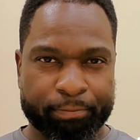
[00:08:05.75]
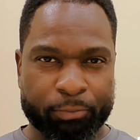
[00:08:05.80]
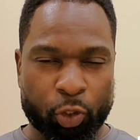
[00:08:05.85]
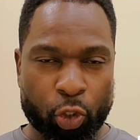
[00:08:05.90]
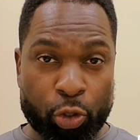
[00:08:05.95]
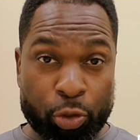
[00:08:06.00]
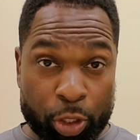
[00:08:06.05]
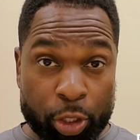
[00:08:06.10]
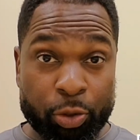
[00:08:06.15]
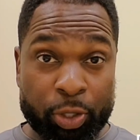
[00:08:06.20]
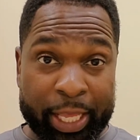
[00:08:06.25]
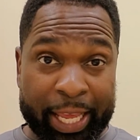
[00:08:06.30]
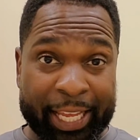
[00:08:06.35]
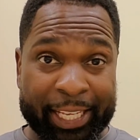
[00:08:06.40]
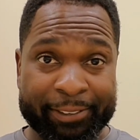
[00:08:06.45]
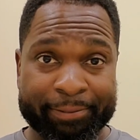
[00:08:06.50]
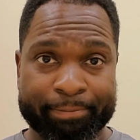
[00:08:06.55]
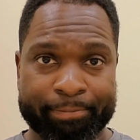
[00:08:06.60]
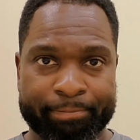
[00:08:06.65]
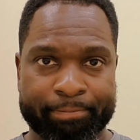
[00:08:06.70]
You knew
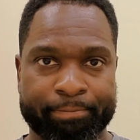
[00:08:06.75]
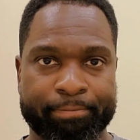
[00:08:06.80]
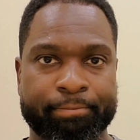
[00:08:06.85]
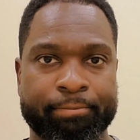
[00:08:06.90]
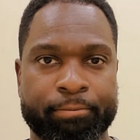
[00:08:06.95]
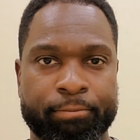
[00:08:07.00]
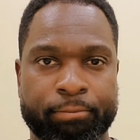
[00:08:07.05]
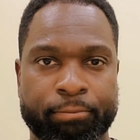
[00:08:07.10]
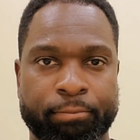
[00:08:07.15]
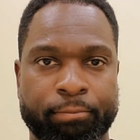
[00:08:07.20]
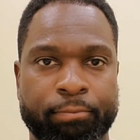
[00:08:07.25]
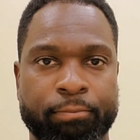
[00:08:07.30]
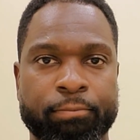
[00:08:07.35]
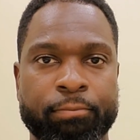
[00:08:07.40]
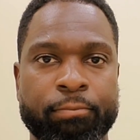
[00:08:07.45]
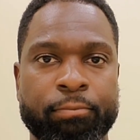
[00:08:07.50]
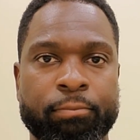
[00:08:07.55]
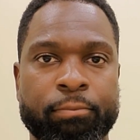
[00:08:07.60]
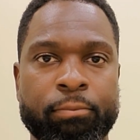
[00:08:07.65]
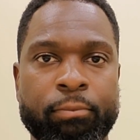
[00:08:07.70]
that.
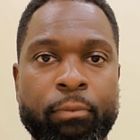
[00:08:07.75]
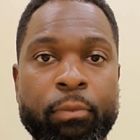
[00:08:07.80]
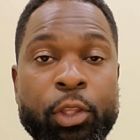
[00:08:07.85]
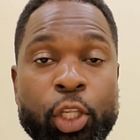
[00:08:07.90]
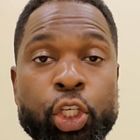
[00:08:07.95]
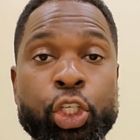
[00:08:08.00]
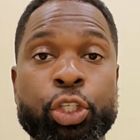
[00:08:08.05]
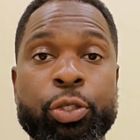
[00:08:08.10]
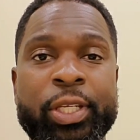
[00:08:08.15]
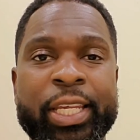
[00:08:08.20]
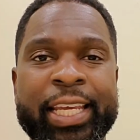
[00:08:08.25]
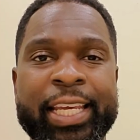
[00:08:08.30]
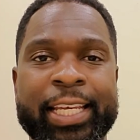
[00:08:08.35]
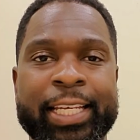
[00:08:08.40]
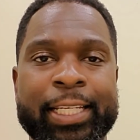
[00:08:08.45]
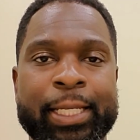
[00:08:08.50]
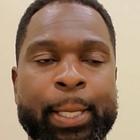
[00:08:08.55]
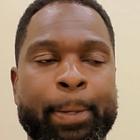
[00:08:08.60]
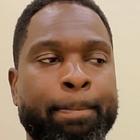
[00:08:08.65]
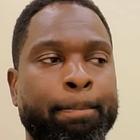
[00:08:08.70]
You
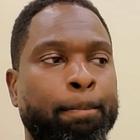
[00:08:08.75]
did.